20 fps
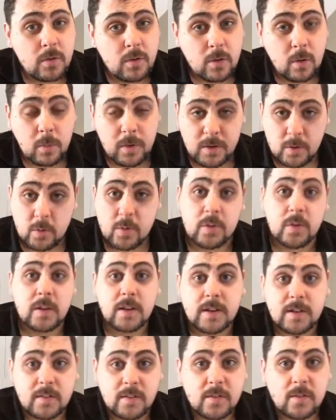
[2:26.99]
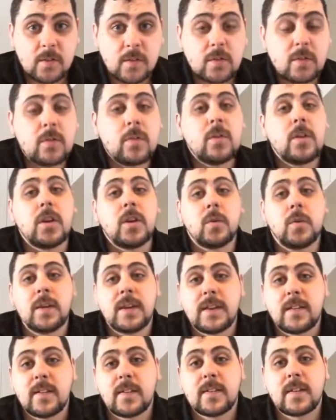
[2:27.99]
or when you're doing the install, you will
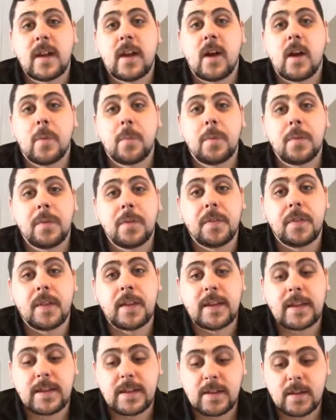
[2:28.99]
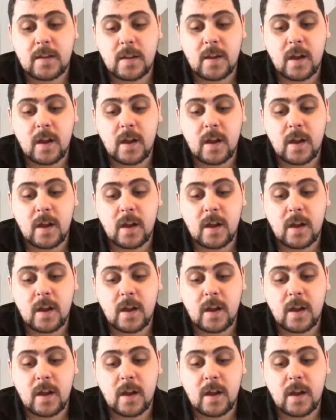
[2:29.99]
need to set up the